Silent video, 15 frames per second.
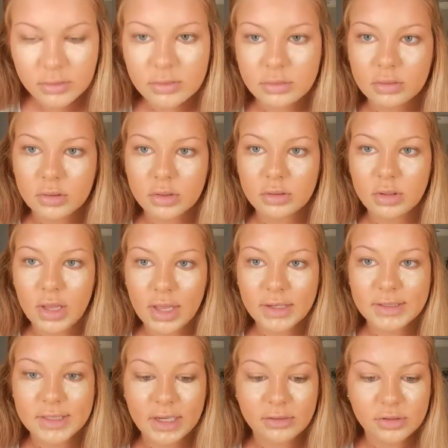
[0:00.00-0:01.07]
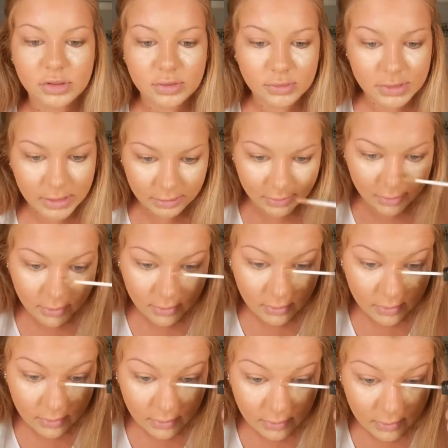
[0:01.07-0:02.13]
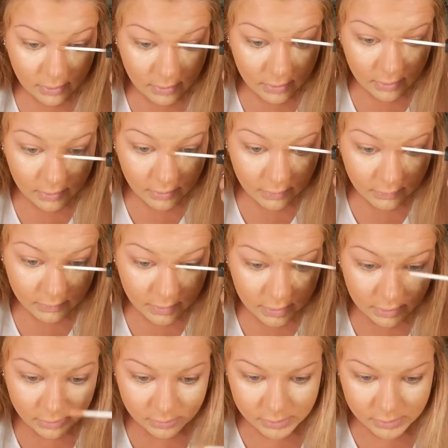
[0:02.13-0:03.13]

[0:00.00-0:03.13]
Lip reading: do a little line down the center of my nose.